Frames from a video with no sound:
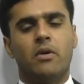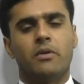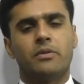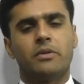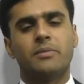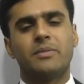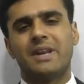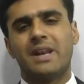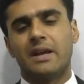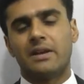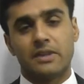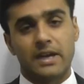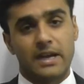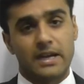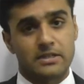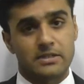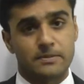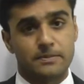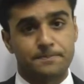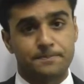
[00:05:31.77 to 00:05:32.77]
or something like
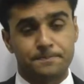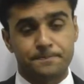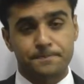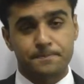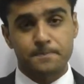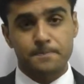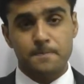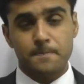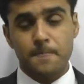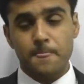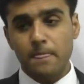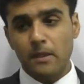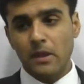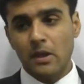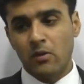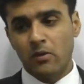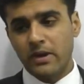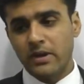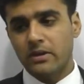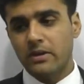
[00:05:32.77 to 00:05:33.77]
that,
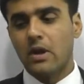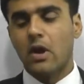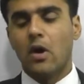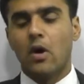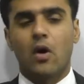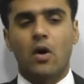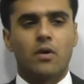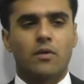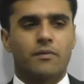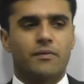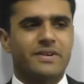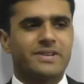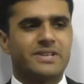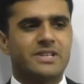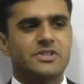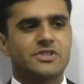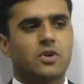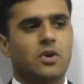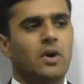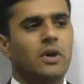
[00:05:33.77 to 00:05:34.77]
right? Or
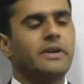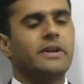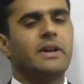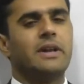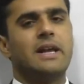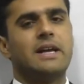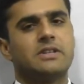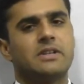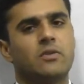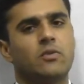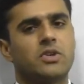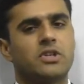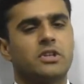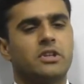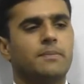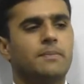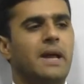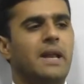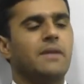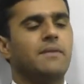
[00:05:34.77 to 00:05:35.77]
furnished holiday letting. What
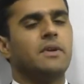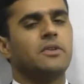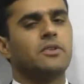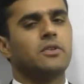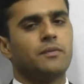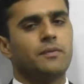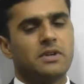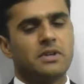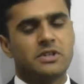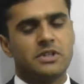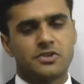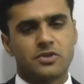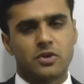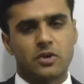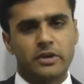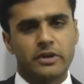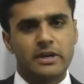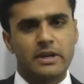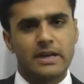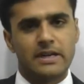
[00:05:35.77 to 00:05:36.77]
are the benefits of furnished
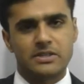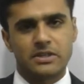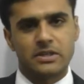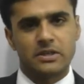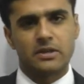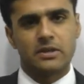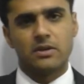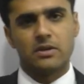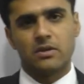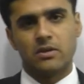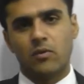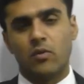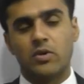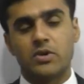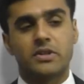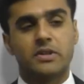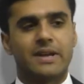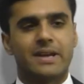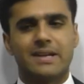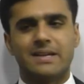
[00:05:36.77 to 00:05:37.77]
holiday letting?
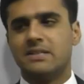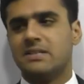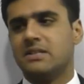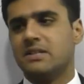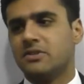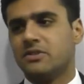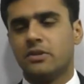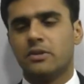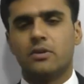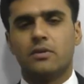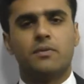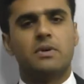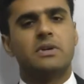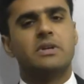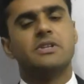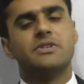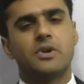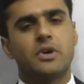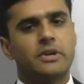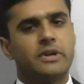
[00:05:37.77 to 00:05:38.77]
What are the conditions of
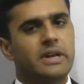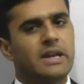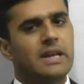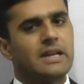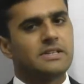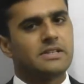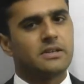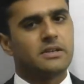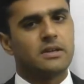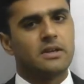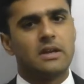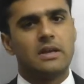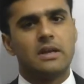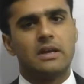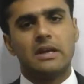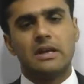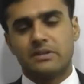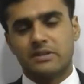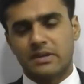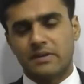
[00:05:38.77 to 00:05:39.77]
furnished holiday letting?
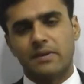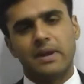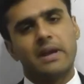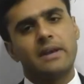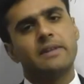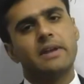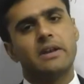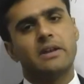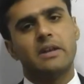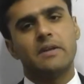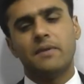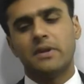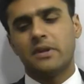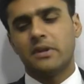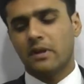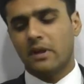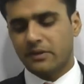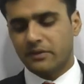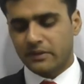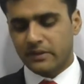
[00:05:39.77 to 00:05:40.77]
Stuff like that. If
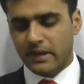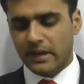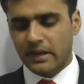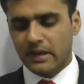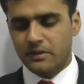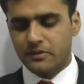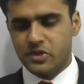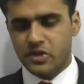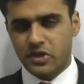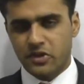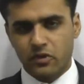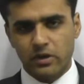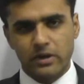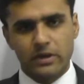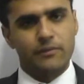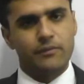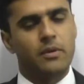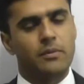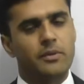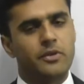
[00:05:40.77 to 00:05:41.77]
it is asking any
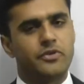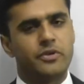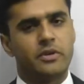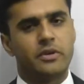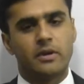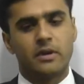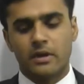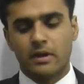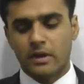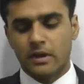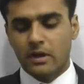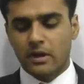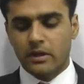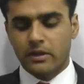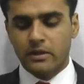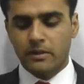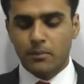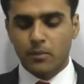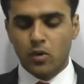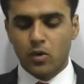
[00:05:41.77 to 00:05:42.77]
general information,
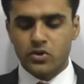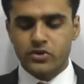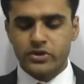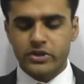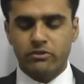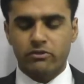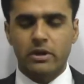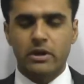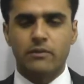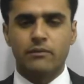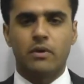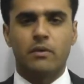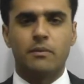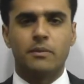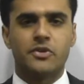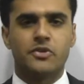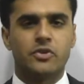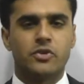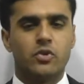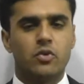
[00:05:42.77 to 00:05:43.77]
the more general
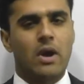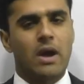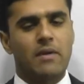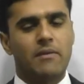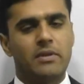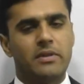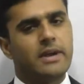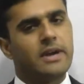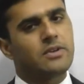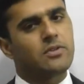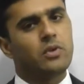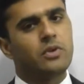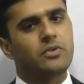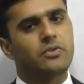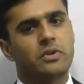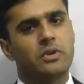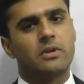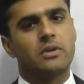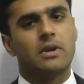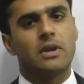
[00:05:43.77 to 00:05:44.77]
information you have in that
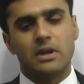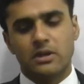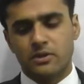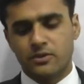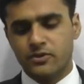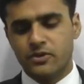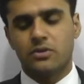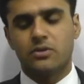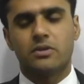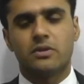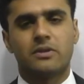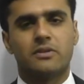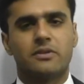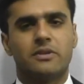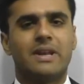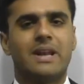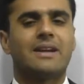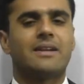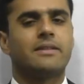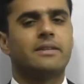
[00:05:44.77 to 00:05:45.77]
question, just
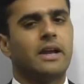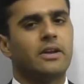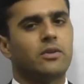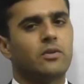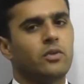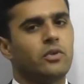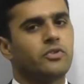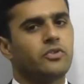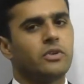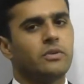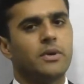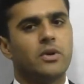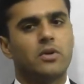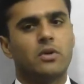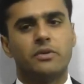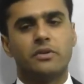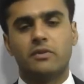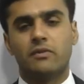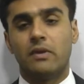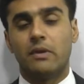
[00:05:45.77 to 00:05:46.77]
select that question
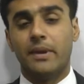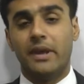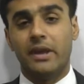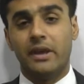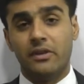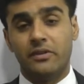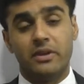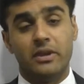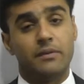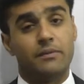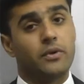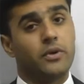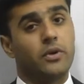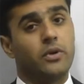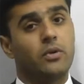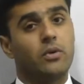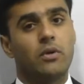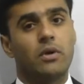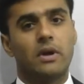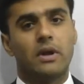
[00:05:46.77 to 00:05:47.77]
because it will be easier for
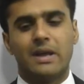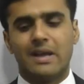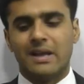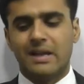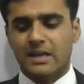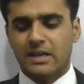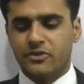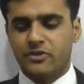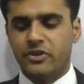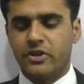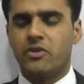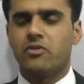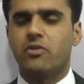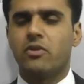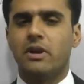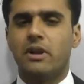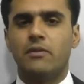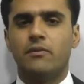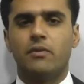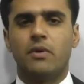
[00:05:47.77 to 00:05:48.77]
you.
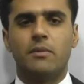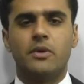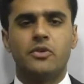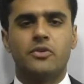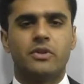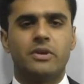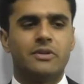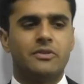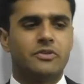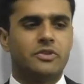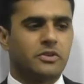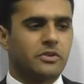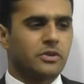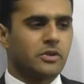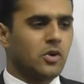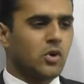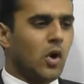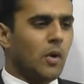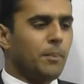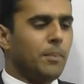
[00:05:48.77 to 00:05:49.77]
General information is
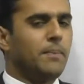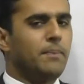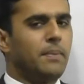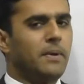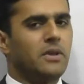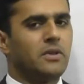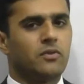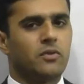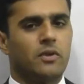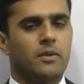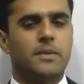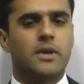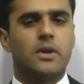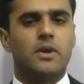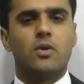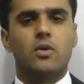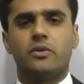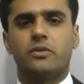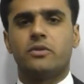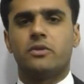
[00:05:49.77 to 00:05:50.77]
just copy paste from
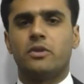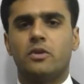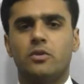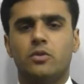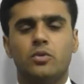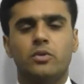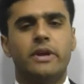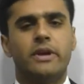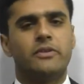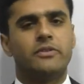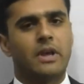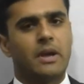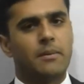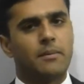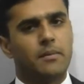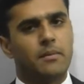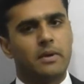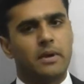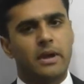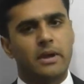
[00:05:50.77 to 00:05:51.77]
the notes to the
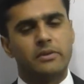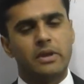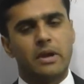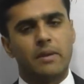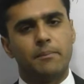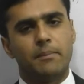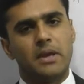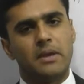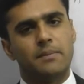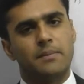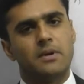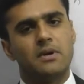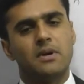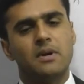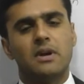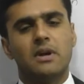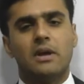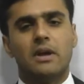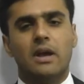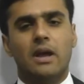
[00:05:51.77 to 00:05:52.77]
exam
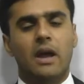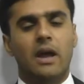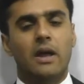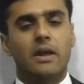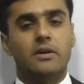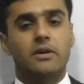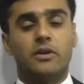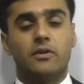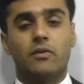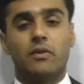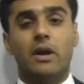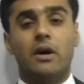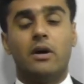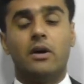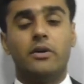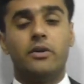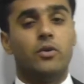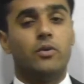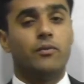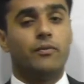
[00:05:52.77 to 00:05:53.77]
paper, and it
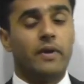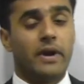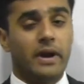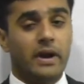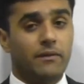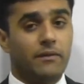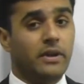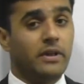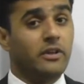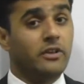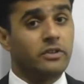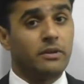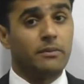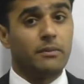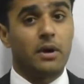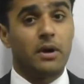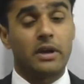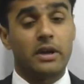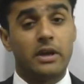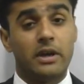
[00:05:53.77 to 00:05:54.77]
will earn you very, very
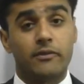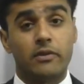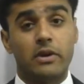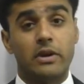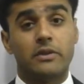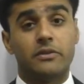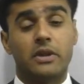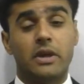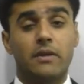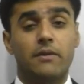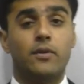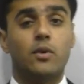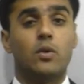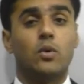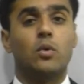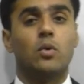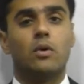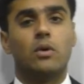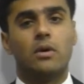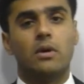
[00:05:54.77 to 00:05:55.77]
easy mark, and it will save
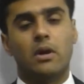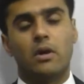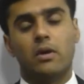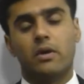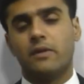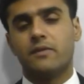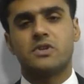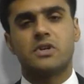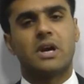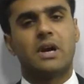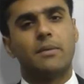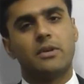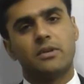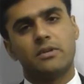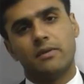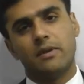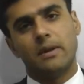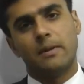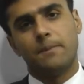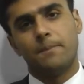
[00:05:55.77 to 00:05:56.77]
you a lot of time
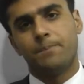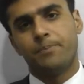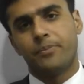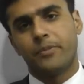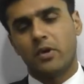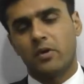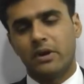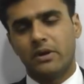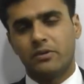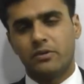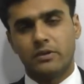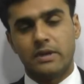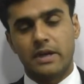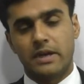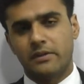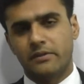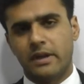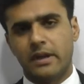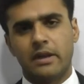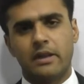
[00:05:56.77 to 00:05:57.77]
as well, right? So
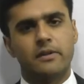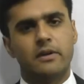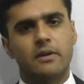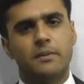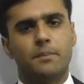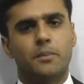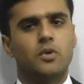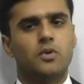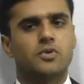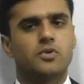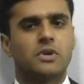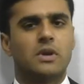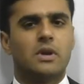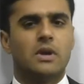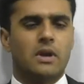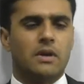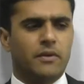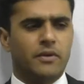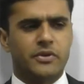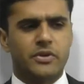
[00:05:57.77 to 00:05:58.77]
that is another approach.
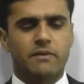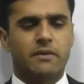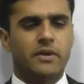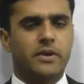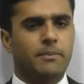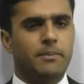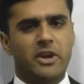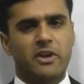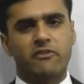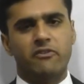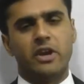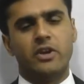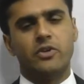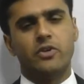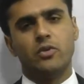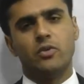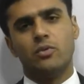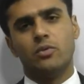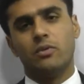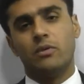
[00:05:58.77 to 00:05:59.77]
Whichever
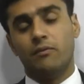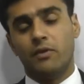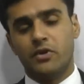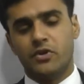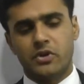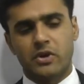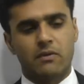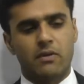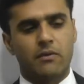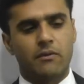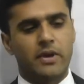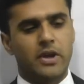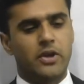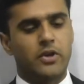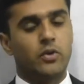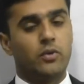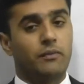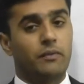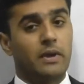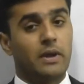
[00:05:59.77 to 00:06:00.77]

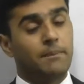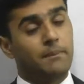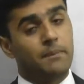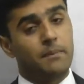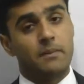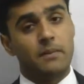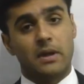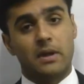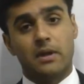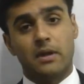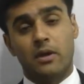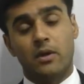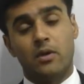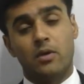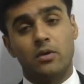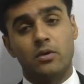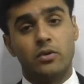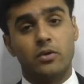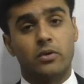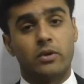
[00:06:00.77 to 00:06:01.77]
way you feel
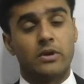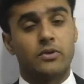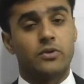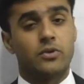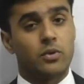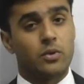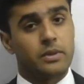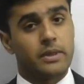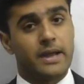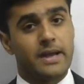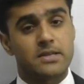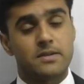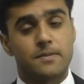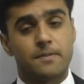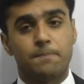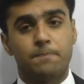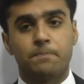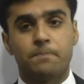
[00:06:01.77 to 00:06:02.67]
good, you can choose that.